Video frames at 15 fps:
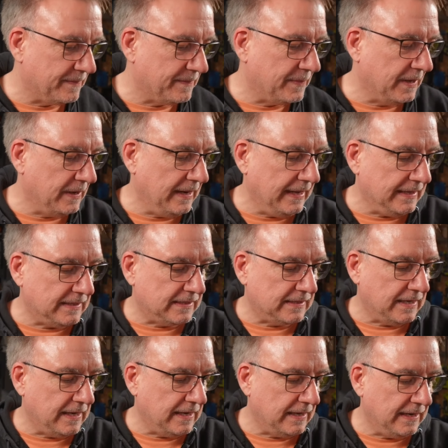But let's
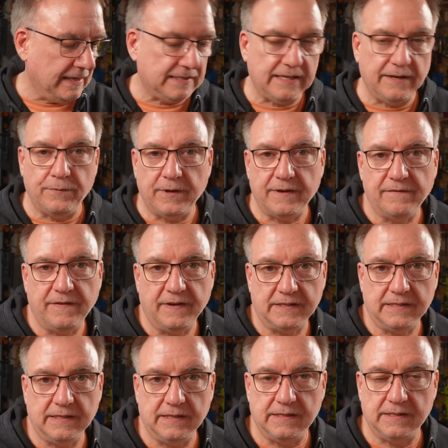see if we can
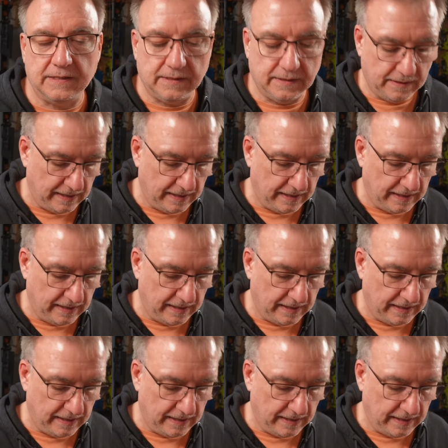fix this